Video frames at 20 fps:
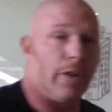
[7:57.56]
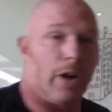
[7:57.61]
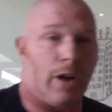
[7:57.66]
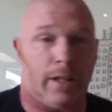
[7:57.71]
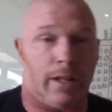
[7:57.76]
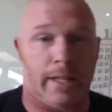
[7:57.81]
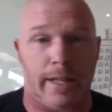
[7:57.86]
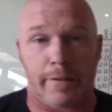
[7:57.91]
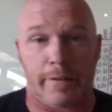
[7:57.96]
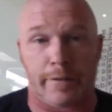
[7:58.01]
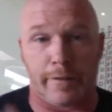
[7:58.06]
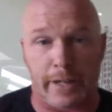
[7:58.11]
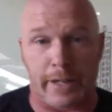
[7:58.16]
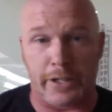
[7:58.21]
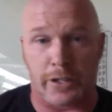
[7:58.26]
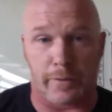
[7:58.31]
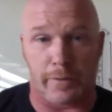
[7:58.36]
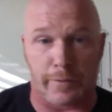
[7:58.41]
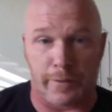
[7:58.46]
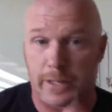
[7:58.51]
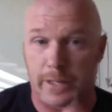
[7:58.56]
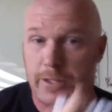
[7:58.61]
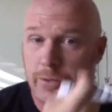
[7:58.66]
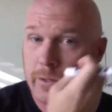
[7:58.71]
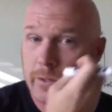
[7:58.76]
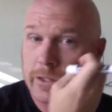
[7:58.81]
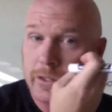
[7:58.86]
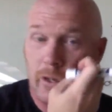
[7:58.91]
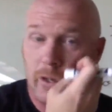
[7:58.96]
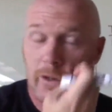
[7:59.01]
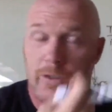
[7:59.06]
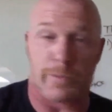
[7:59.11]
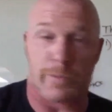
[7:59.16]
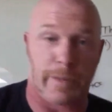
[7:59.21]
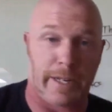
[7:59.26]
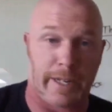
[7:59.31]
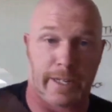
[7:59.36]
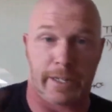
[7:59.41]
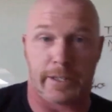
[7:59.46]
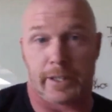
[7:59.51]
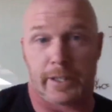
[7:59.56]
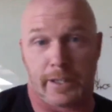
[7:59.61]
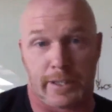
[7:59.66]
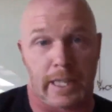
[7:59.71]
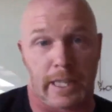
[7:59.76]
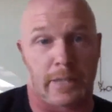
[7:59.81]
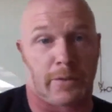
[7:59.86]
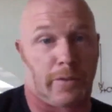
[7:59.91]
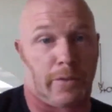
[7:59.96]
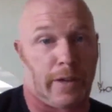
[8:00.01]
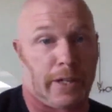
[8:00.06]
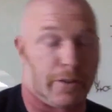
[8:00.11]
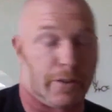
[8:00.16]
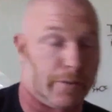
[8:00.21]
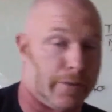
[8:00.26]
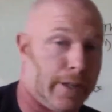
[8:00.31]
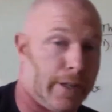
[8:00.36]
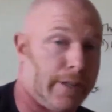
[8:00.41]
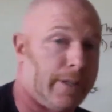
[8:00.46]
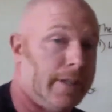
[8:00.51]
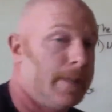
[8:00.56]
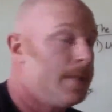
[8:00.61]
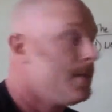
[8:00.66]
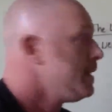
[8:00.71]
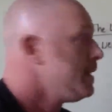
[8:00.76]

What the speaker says: all a venture fund's returns, meaning a successful venture fund,